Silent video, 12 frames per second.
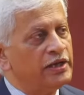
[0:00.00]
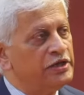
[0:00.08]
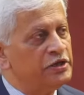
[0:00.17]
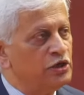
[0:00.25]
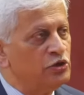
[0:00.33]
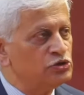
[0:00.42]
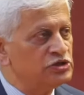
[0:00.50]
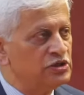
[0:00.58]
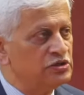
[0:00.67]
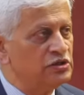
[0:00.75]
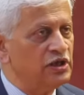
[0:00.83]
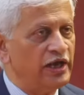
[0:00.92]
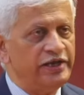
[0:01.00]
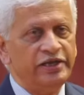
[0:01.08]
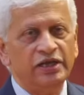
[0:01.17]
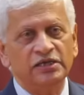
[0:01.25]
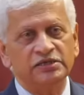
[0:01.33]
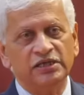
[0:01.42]
Tilak introduced certain
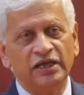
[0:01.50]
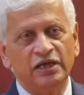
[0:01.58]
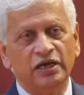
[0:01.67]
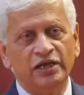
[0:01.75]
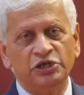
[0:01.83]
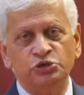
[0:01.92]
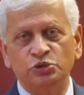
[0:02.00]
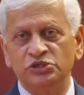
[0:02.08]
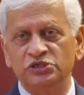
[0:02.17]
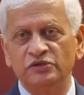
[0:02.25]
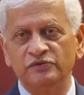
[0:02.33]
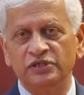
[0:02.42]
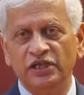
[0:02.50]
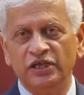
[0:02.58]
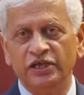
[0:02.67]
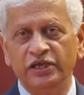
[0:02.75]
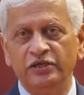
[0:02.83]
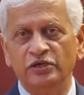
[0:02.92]
ideas like Ganesh
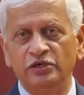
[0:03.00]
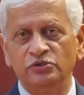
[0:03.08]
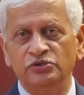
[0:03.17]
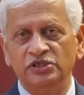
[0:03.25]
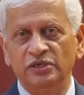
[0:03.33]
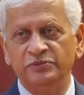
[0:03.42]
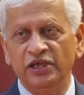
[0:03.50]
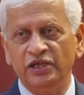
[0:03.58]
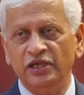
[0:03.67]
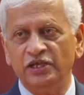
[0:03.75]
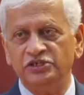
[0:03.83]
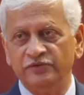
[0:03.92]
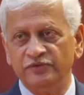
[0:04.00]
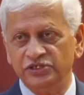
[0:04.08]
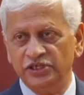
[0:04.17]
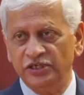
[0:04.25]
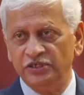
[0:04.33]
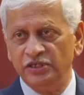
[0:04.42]
Utsav. Tilak introduced
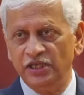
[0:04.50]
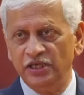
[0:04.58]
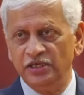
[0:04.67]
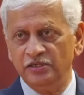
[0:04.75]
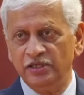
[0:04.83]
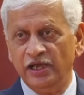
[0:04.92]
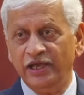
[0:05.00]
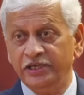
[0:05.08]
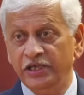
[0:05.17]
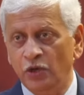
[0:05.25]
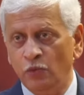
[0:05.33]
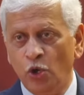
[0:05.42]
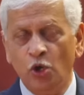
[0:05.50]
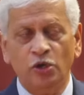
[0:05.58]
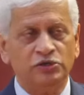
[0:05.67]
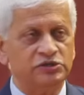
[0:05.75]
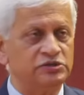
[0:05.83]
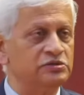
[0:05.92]
the idea
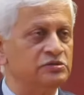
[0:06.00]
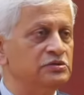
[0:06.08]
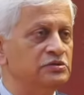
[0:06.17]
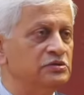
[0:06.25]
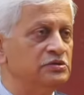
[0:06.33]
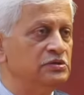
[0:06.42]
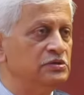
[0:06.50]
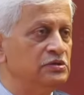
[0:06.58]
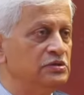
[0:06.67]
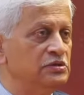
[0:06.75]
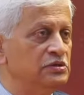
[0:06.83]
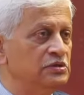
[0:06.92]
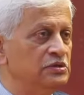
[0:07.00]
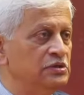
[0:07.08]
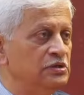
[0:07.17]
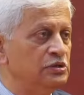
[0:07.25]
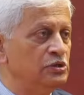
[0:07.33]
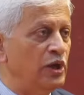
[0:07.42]
was
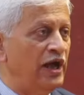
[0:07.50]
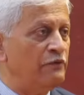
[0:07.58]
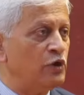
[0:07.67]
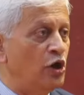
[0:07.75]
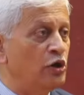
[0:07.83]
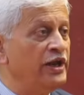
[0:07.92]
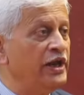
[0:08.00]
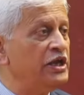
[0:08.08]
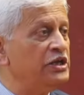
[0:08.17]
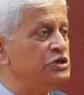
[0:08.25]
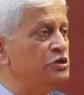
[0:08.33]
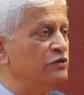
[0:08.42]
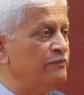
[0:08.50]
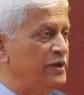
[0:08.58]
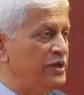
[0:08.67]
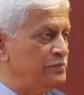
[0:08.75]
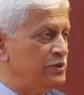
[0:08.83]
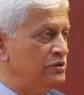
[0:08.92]
to have
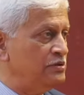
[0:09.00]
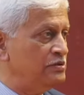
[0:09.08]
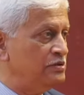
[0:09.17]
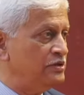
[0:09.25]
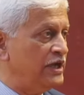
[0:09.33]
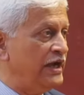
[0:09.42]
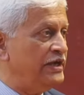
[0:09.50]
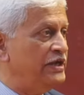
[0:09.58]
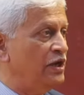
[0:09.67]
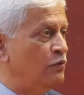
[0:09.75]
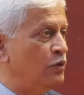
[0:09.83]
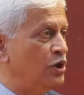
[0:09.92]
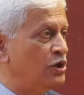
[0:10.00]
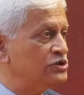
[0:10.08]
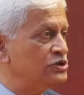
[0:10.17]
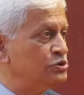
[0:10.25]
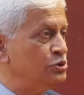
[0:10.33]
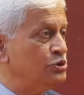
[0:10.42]
congregation of people. The idea
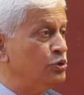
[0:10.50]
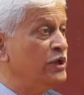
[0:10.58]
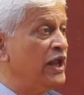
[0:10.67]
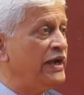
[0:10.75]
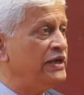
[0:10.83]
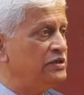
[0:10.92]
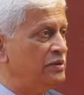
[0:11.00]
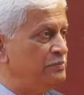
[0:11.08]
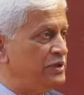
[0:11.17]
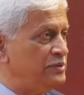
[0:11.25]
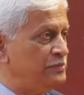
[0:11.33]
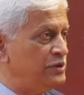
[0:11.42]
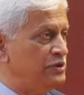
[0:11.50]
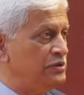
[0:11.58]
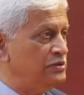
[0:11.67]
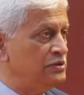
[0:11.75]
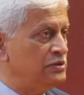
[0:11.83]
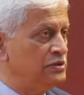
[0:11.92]
was to unite the
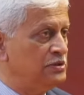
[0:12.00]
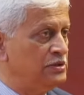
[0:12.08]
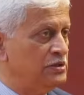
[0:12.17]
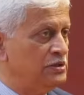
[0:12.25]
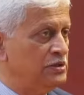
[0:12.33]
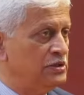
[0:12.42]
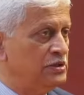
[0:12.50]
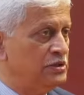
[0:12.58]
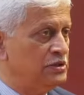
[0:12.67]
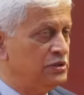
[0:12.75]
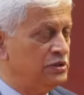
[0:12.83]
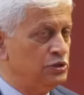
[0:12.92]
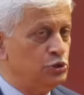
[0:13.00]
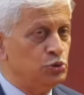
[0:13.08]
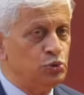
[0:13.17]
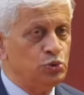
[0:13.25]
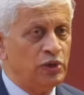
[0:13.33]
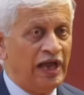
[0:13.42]
people,
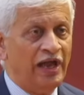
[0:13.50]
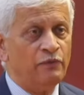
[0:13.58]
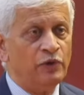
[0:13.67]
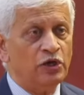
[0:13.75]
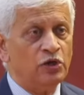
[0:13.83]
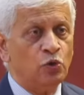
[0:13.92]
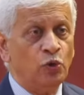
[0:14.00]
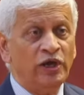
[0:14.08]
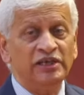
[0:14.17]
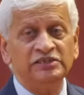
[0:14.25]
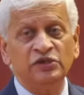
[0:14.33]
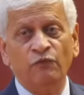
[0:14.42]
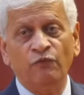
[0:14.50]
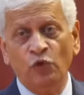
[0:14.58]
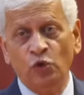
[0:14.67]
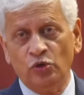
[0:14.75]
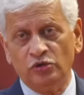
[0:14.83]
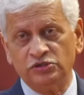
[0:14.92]
to have a
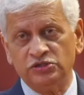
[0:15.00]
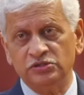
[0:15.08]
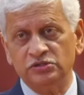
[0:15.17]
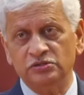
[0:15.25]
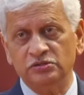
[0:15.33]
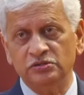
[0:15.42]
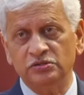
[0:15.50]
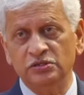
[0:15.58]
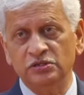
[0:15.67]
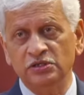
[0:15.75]
cohesive force